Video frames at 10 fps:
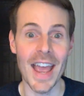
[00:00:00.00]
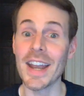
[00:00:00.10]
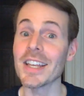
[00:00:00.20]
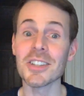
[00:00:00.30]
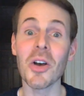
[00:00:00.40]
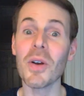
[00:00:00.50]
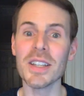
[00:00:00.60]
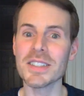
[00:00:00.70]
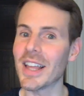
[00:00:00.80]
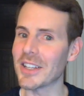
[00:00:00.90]
And as
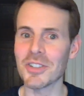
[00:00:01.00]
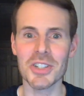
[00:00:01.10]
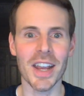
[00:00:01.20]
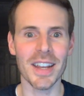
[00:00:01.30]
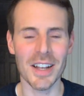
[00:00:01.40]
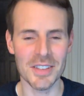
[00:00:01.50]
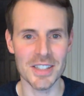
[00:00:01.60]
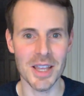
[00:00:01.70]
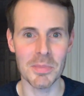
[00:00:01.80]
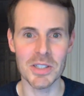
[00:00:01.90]
always, thanks for checking out
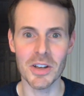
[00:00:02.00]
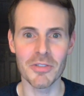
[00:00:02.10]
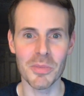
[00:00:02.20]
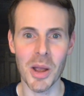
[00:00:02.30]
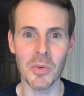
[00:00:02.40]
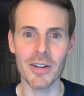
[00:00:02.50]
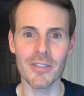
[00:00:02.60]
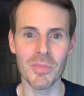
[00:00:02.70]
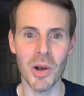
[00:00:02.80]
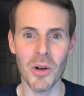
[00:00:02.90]
this episode from
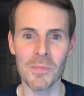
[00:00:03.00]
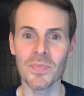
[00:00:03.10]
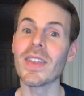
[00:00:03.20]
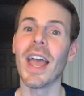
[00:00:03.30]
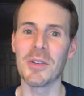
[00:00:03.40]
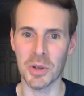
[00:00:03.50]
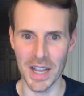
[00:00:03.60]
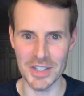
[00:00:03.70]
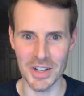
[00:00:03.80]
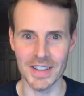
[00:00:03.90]
Network from Home, and we'll
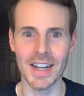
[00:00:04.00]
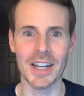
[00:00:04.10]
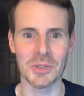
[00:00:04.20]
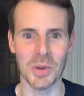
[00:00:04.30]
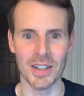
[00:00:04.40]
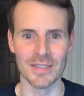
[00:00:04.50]
catch you on the next